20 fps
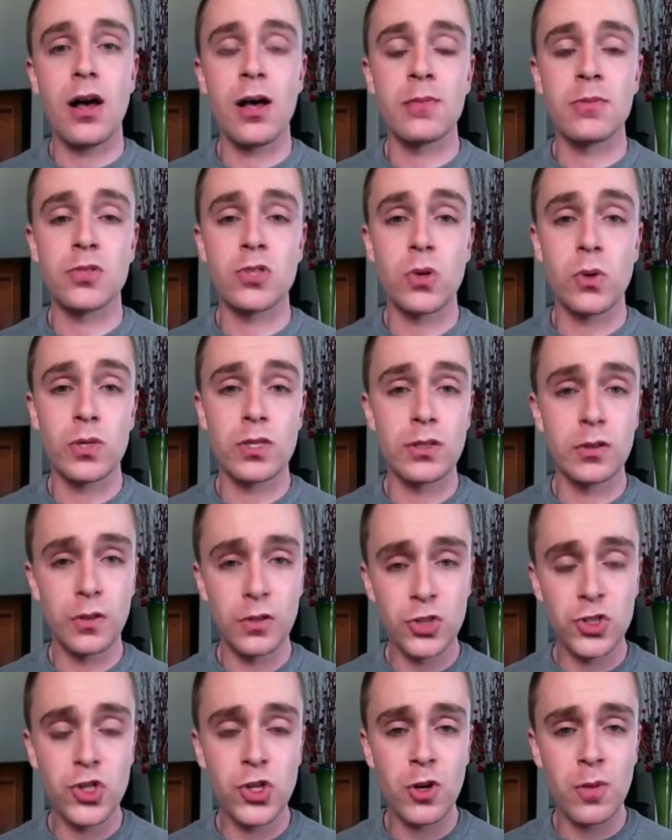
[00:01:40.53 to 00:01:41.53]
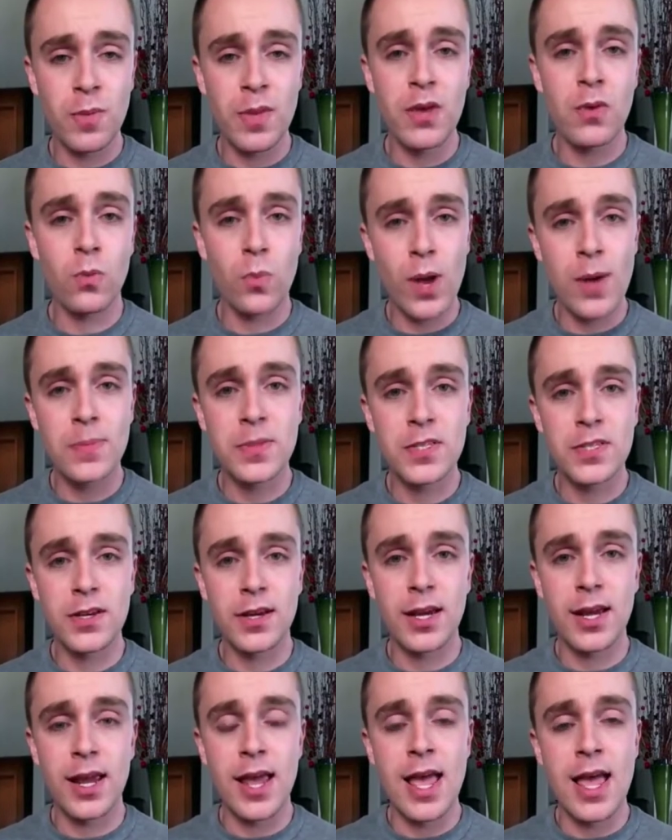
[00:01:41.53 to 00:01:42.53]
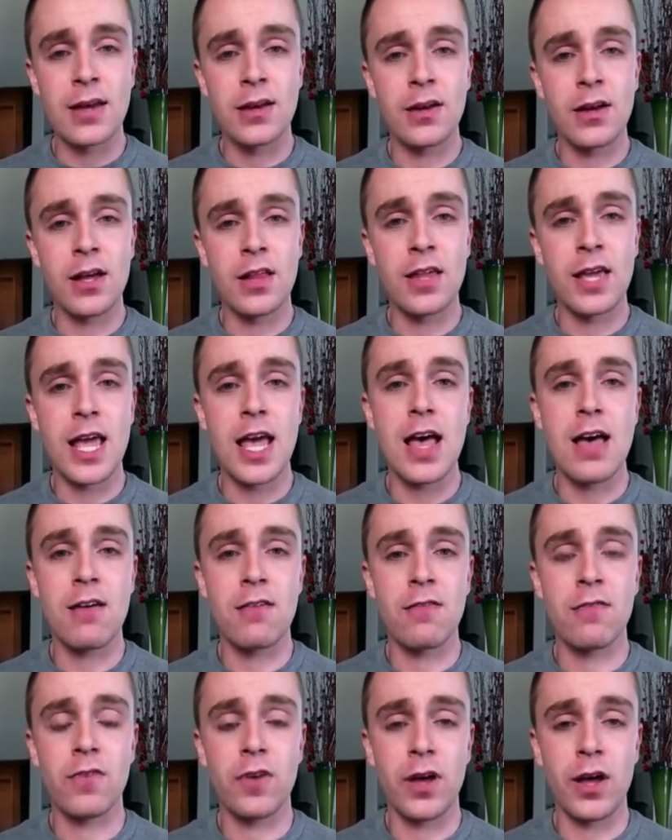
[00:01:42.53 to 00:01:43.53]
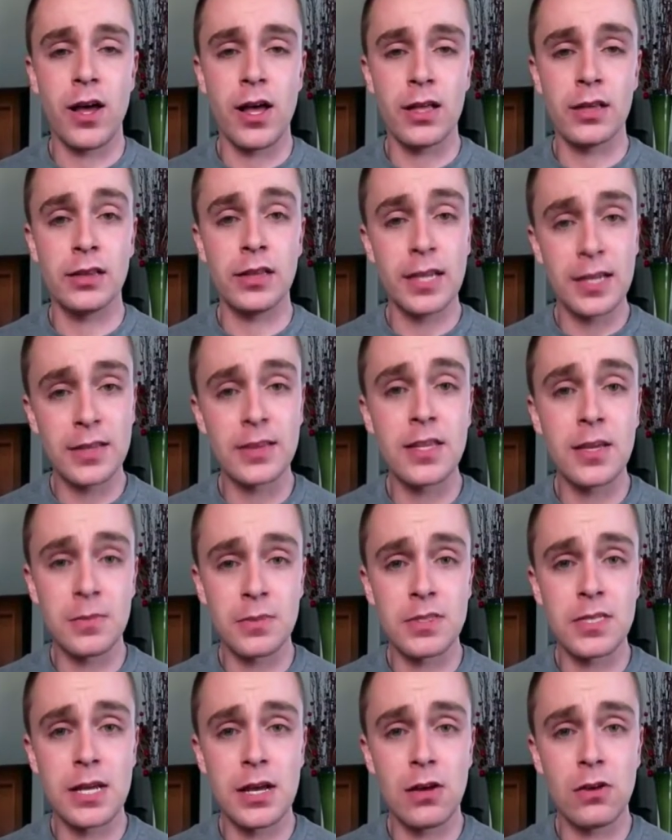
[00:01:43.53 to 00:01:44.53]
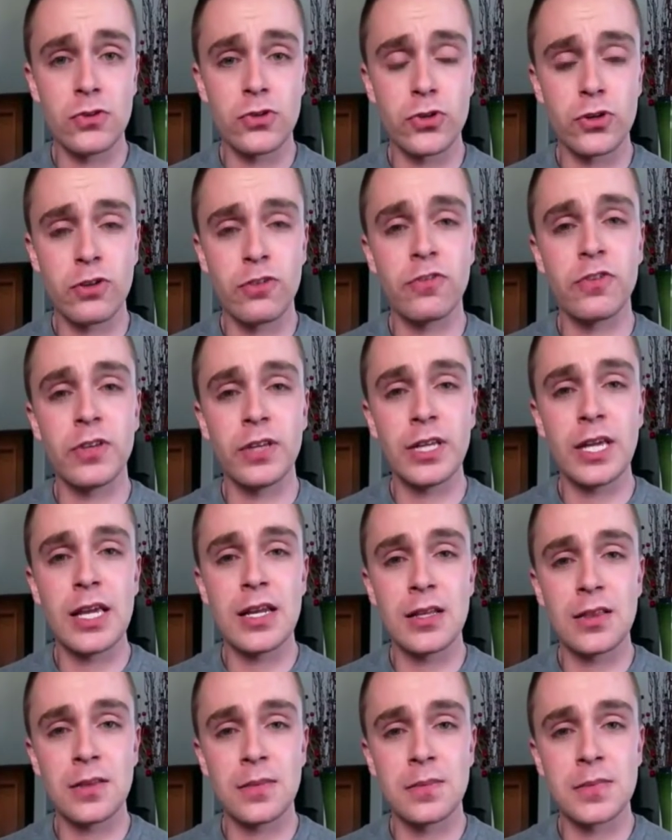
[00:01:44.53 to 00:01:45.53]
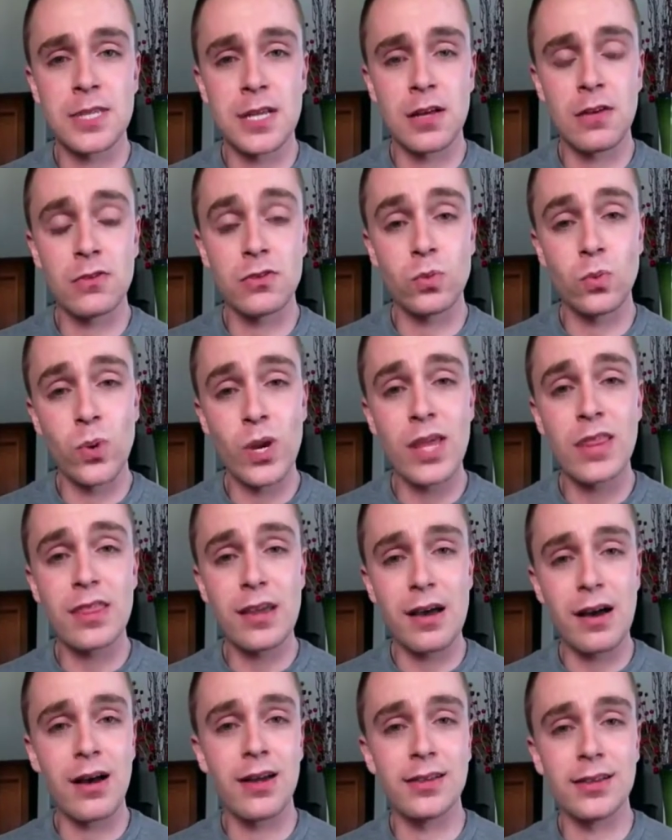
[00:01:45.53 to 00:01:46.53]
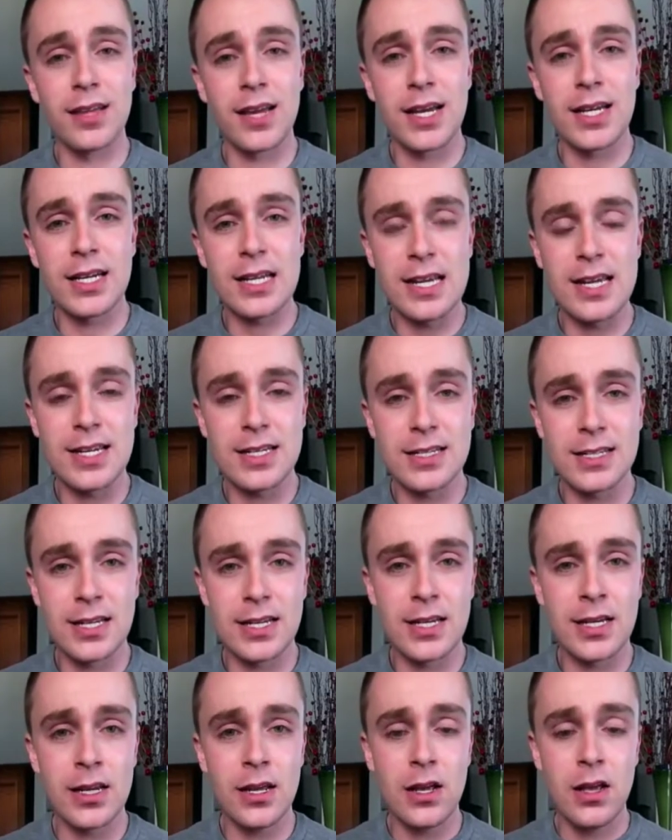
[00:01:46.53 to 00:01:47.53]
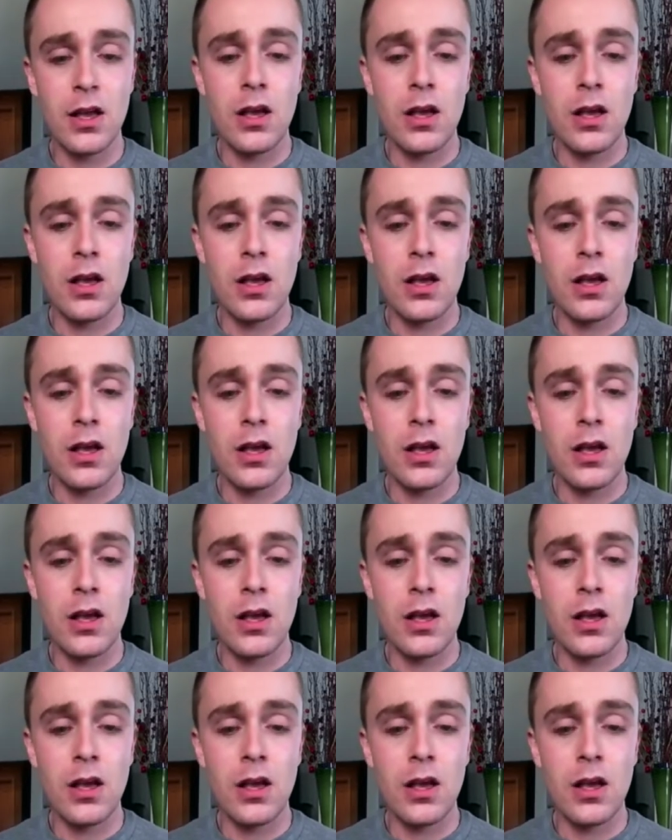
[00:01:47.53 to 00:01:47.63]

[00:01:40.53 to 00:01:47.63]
So it's a legitimate website, and they have linked themselves or affiliated themselves with Online ED